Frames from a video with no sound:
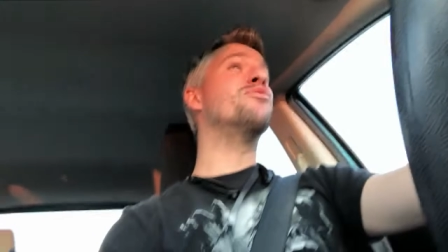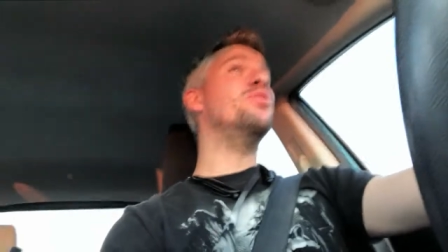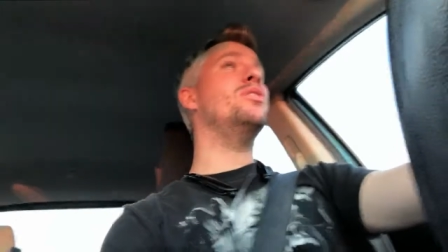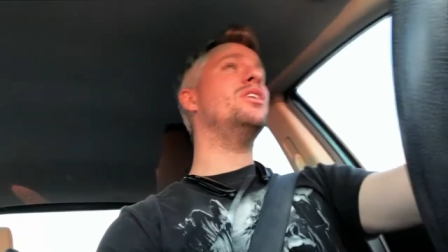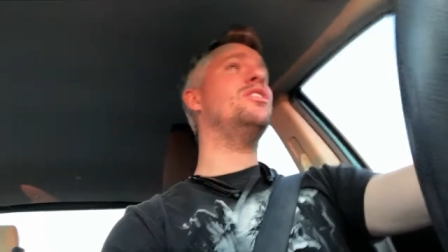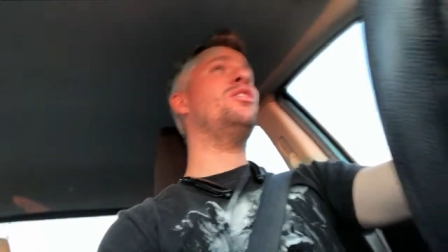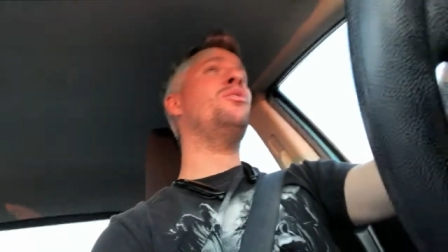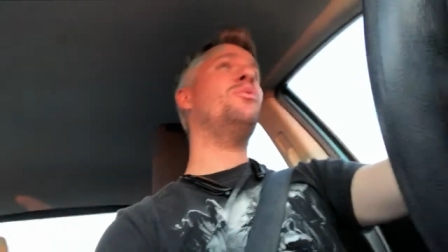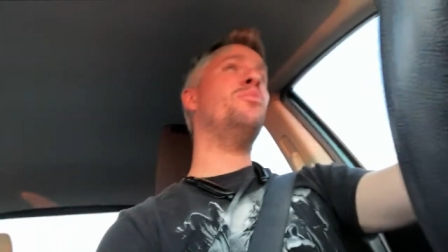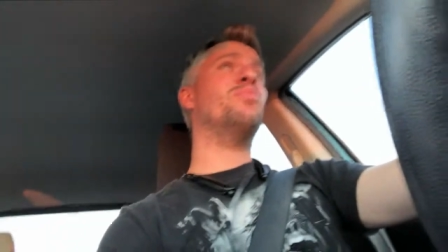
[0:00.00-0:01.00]
food in
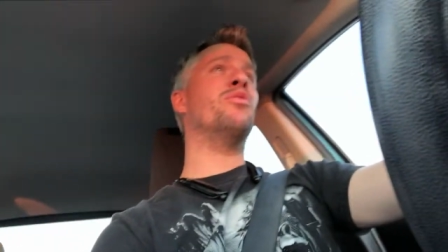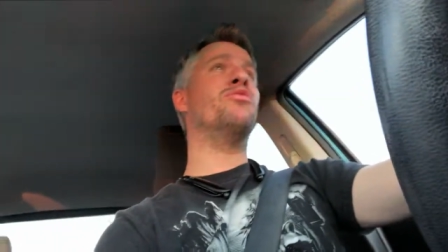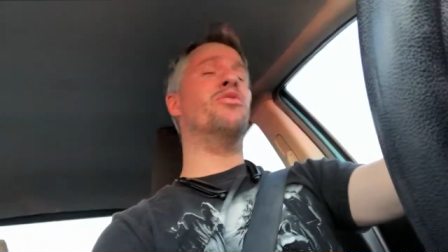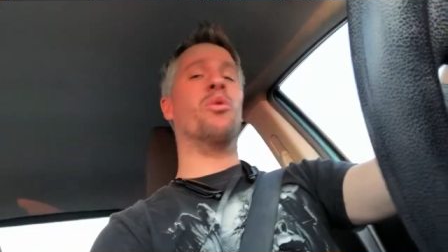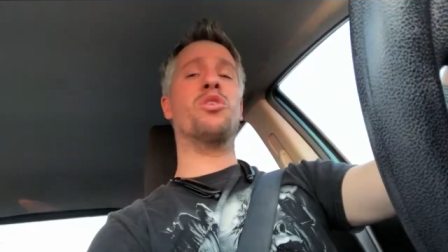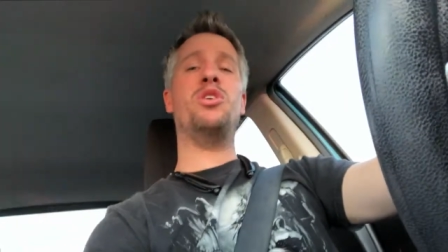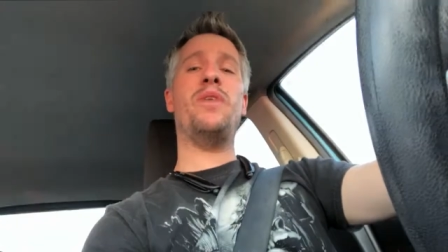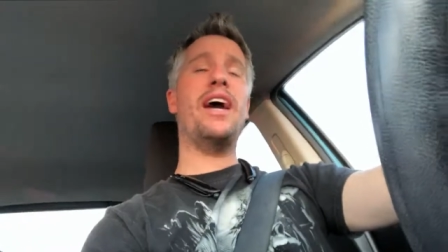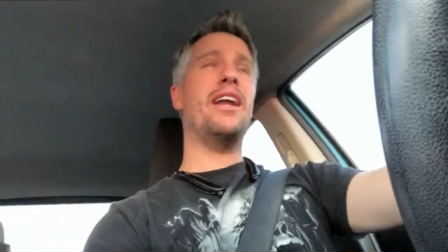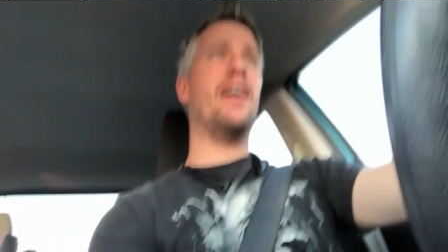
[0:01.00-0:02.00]
you before you
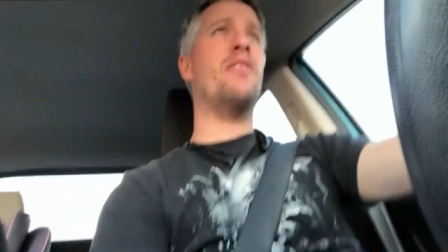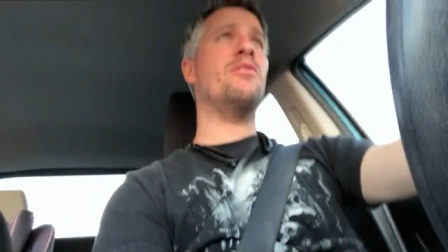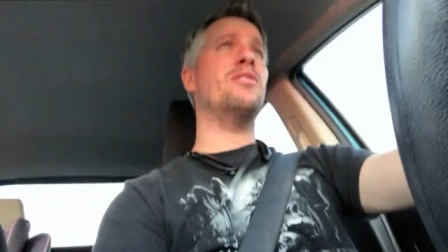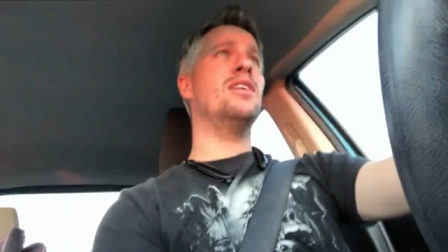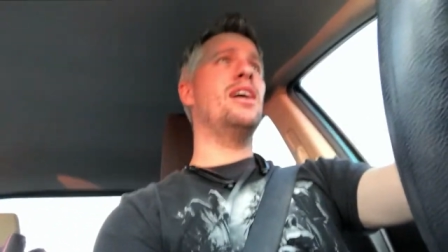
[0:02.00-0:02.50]
head out